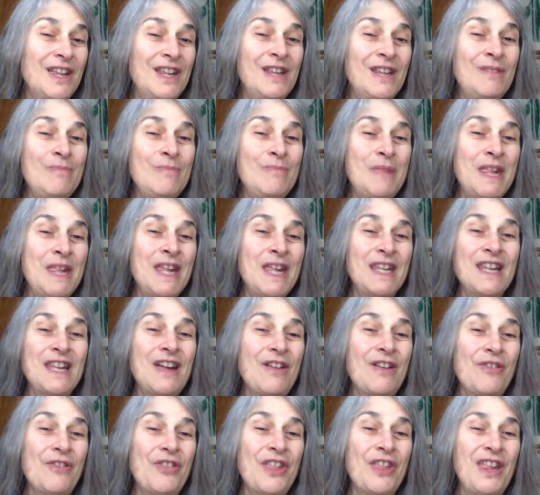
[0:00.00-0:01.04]
in being
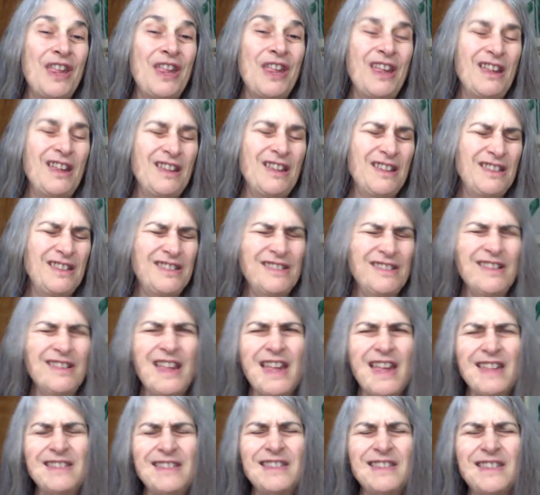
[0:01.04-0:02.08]
healthy because they're
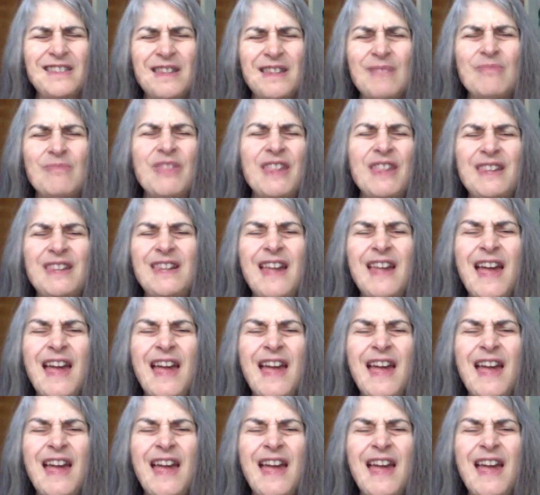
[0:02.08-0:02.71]
getting something